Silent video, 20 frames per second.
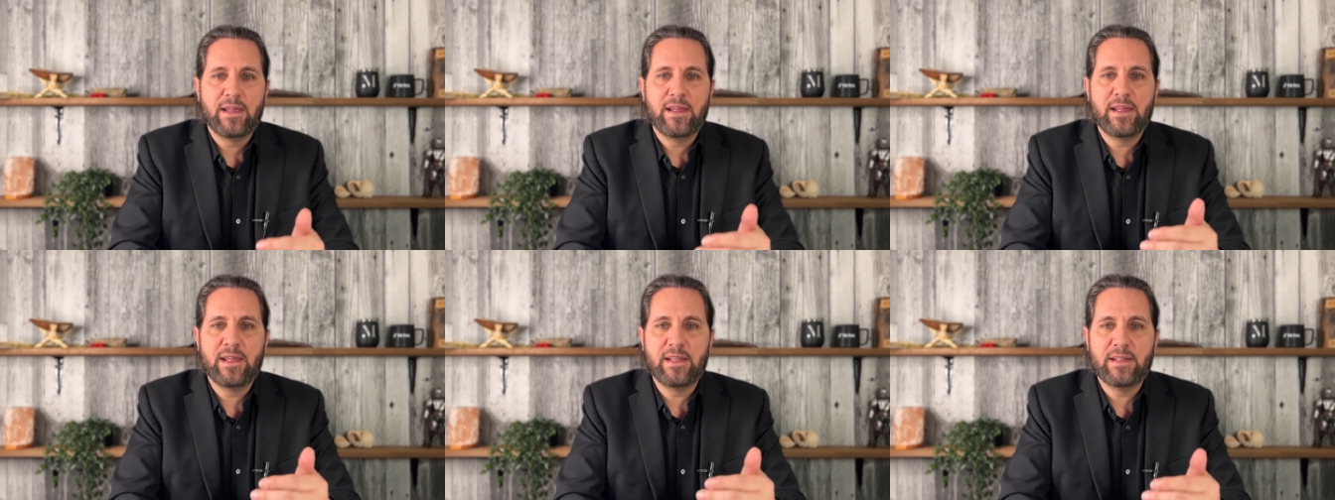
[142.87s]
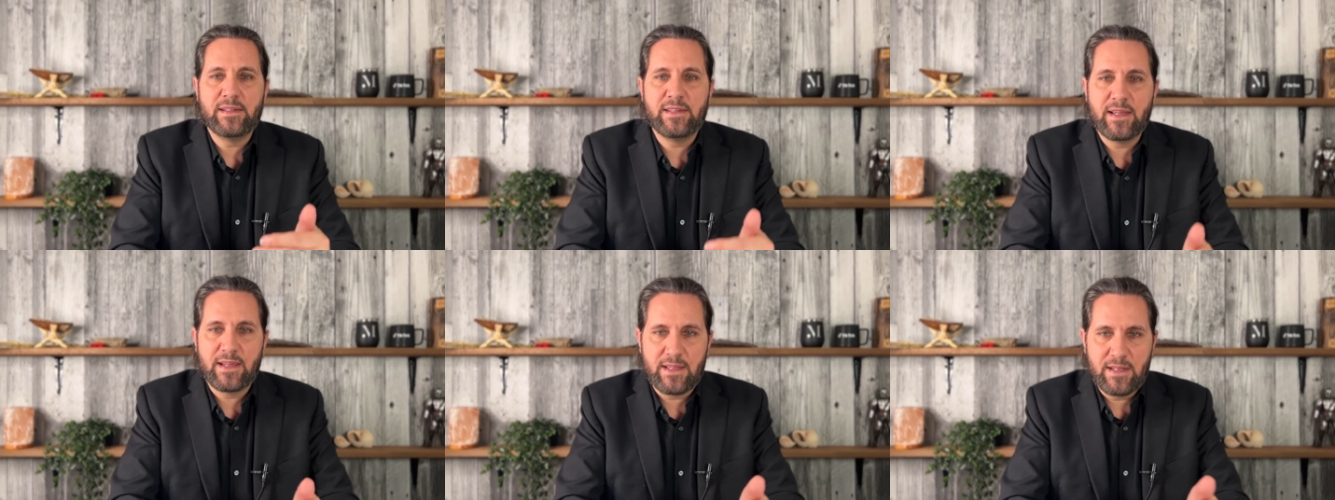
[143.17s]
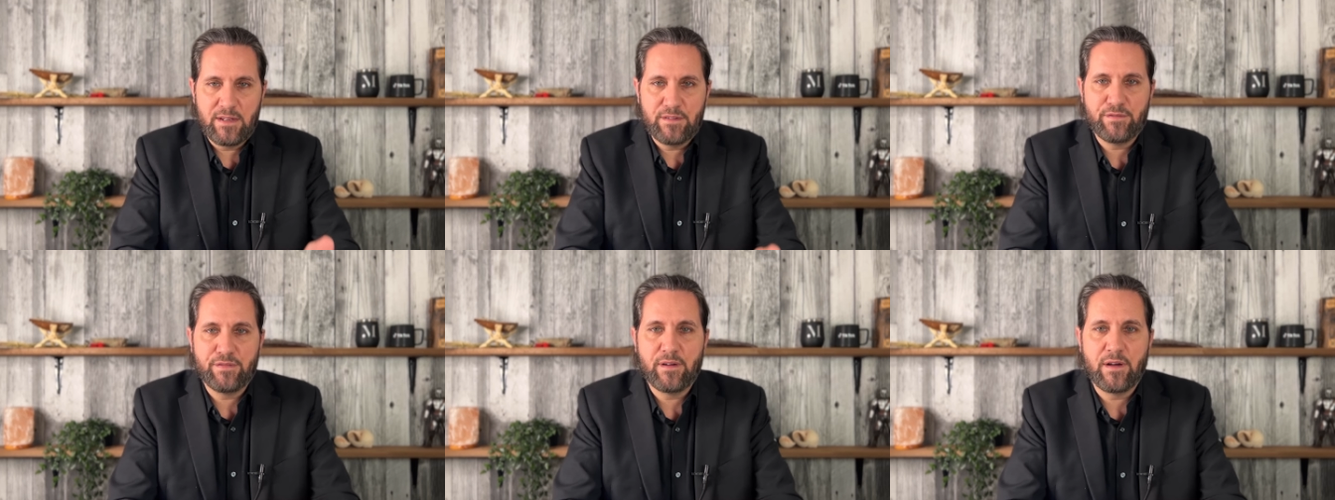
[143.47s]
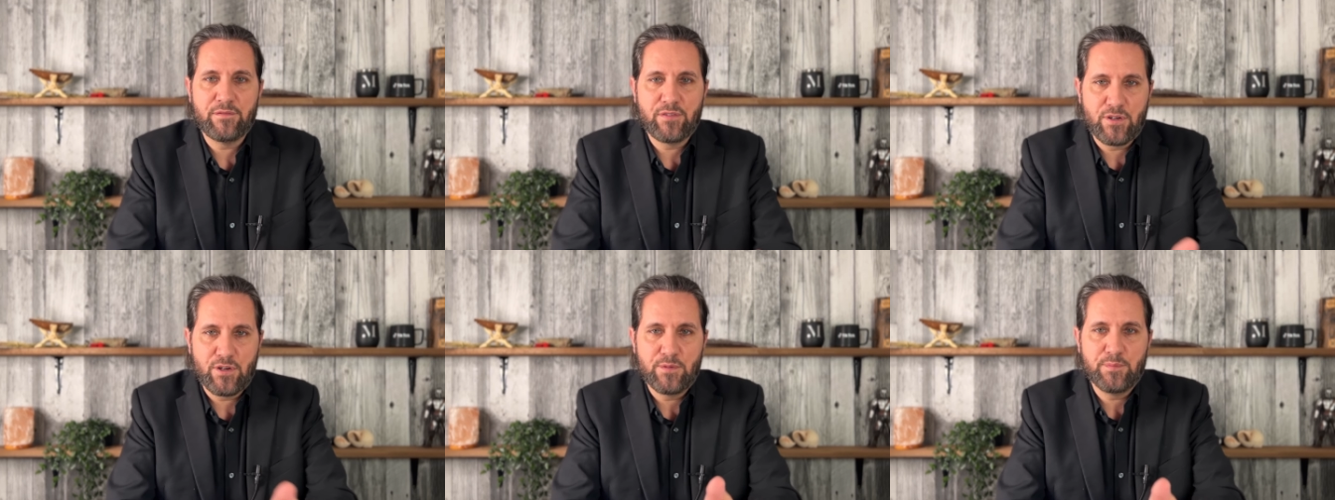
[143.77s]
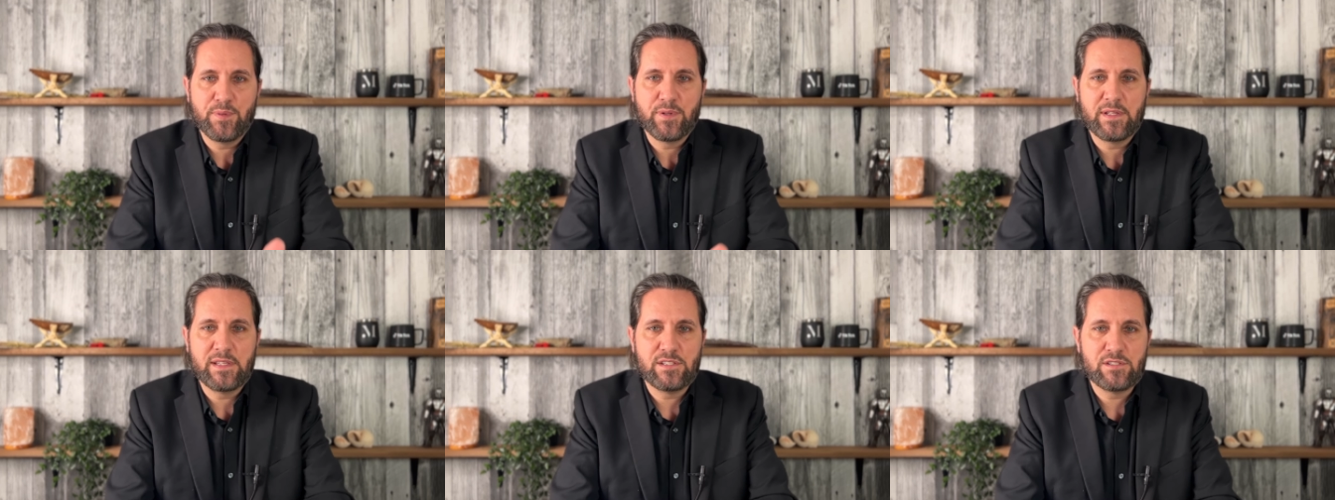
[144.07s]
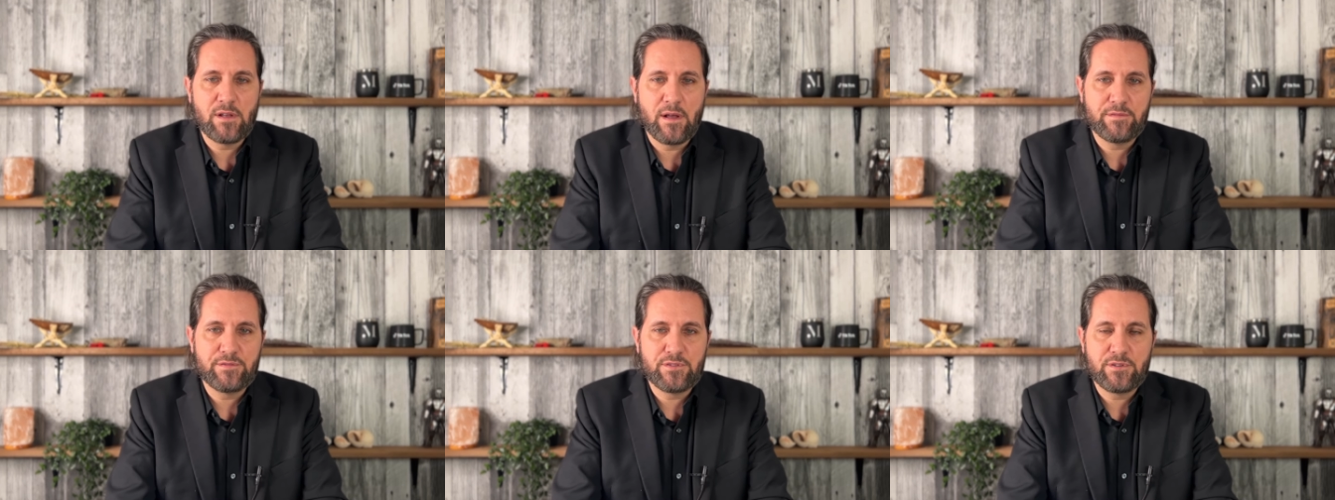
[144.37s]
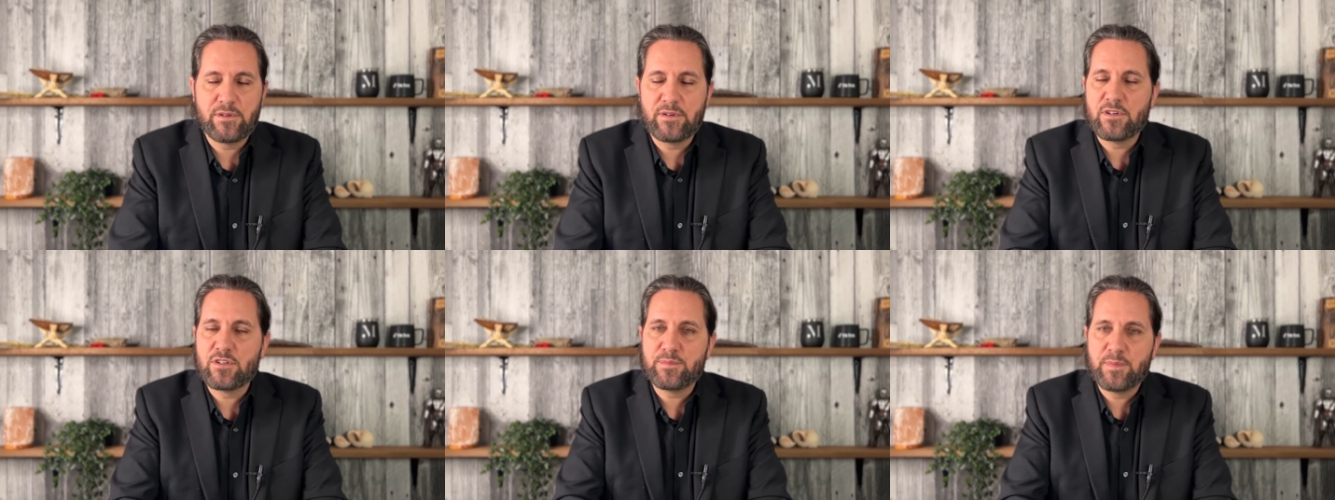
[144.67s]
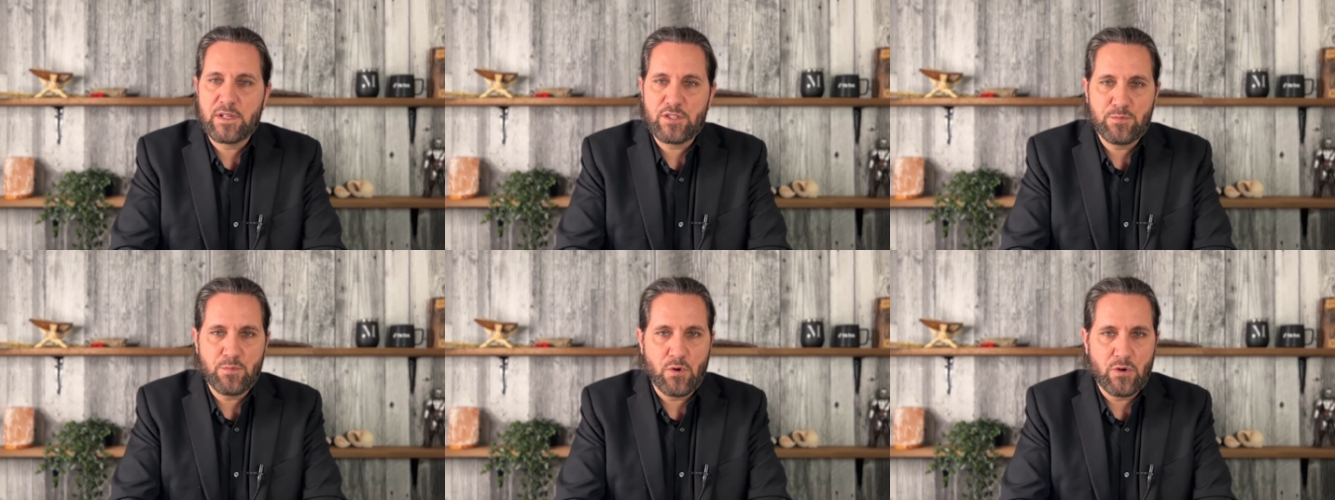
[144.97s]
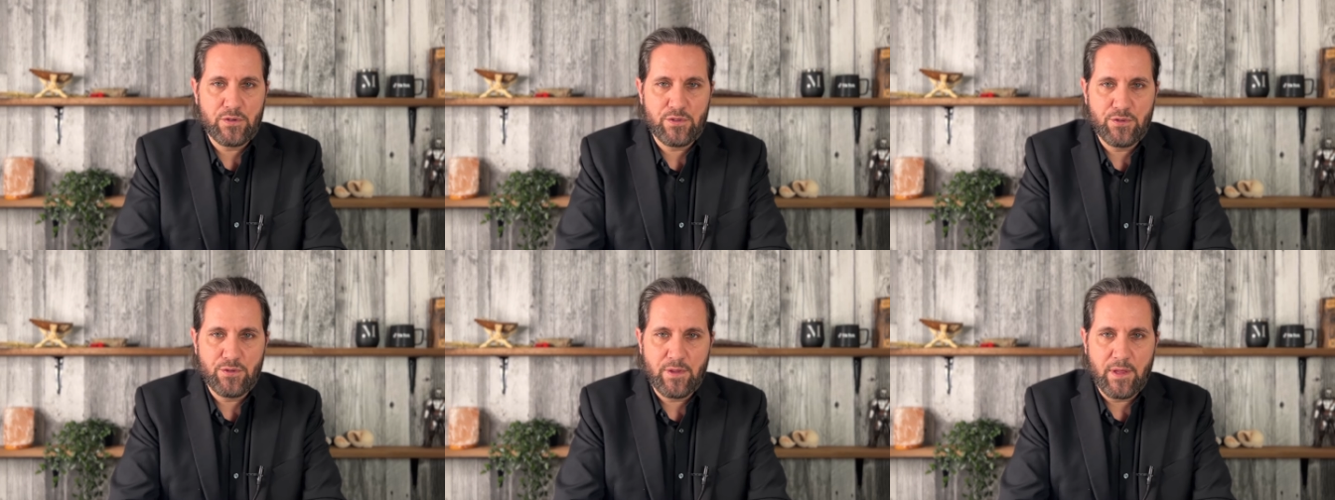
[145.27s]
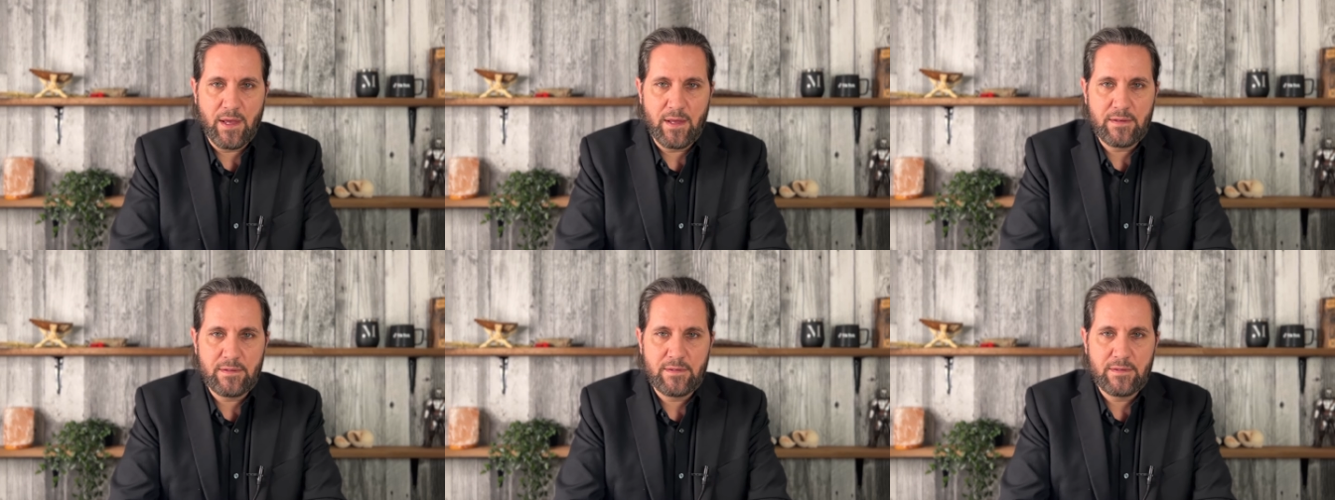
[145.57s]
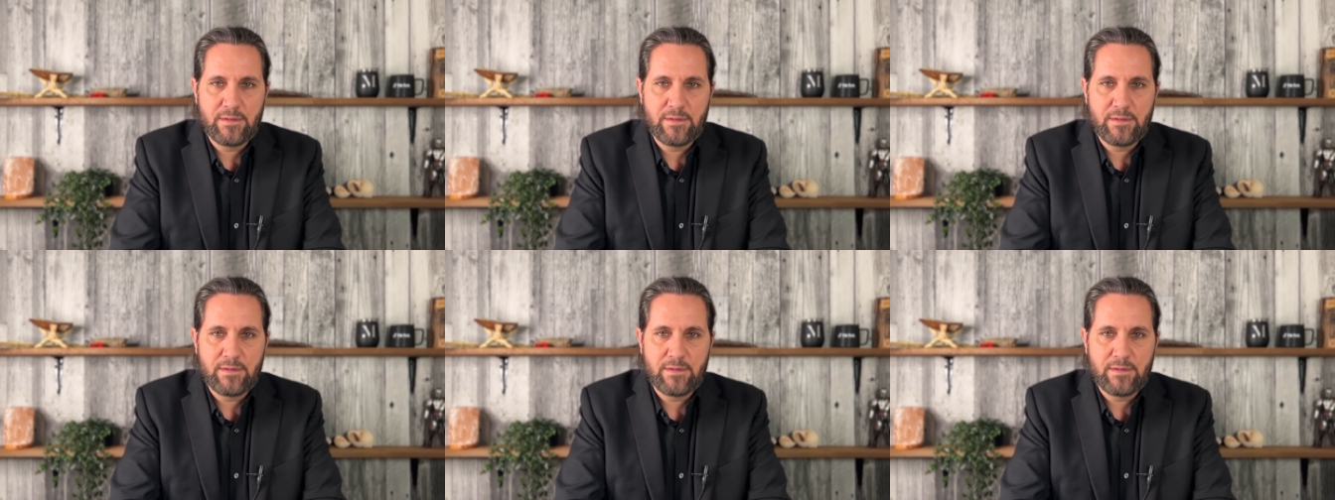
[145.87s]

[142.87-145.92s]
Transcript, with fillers: indicative of a good police officer, and there's much more to that.